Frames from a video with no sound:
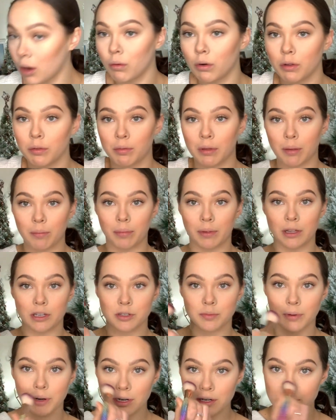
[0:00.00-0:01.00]
in with my blush
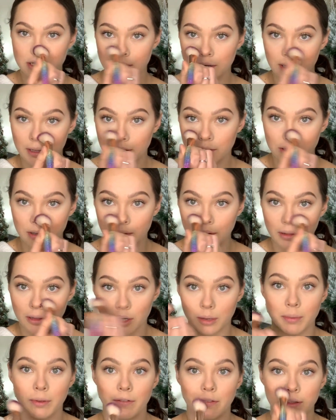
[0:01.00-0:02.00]
brush and then do a
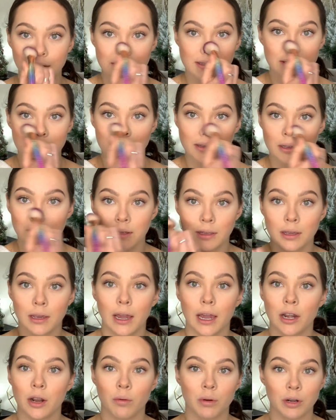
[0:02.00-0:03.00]
little bit of this.
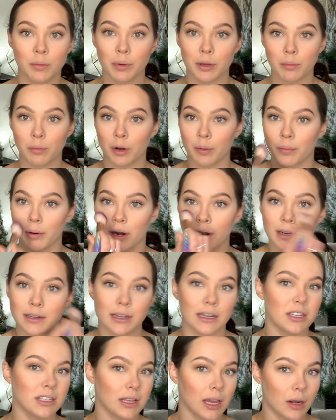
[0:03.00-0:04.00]
I don't want to put more product,
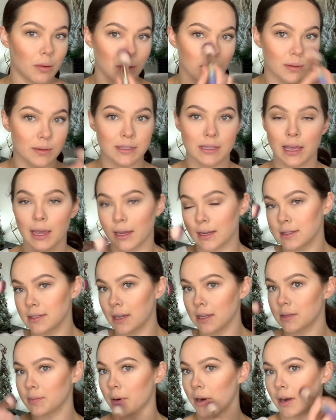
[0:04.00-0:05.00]
I just kind of want to use the
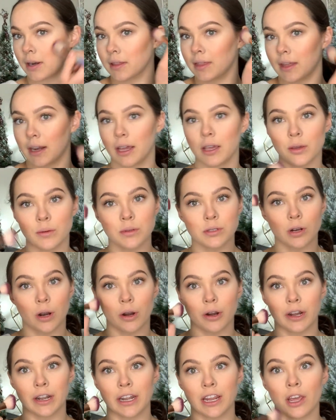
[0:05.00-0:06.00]
excess product that I used
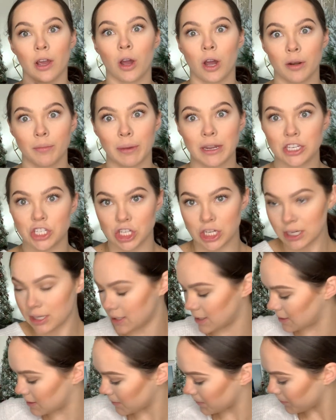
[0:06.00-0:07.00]
already on my
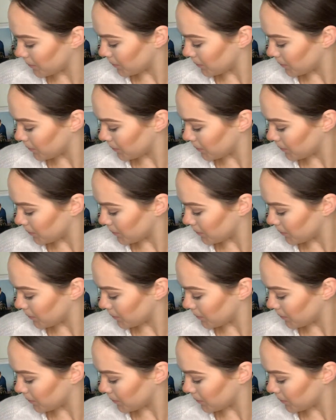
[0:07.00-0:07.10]
cheeks.